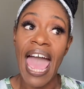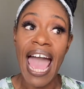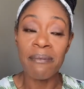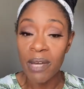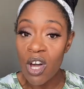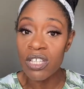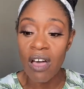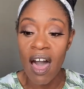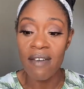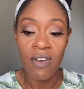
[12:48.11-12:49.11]
And because
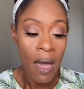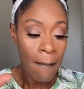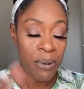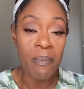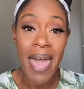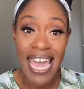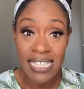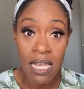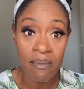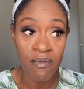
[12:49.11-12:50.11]
I've prepared
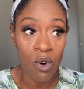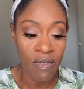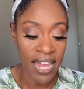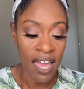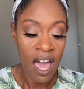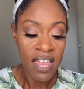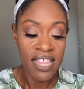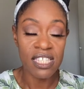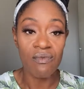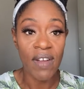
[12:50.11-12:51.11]
him for it,
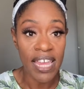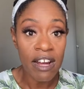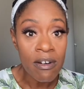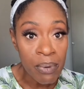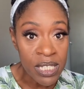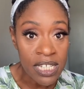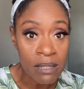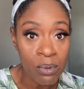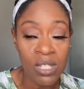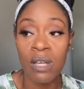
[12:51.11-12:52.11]
there's a regular and
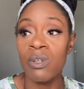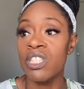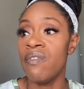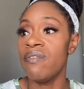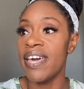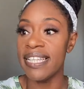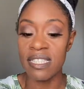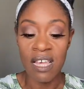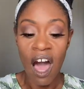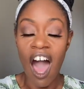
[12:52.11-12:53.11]
predictable sequence of events.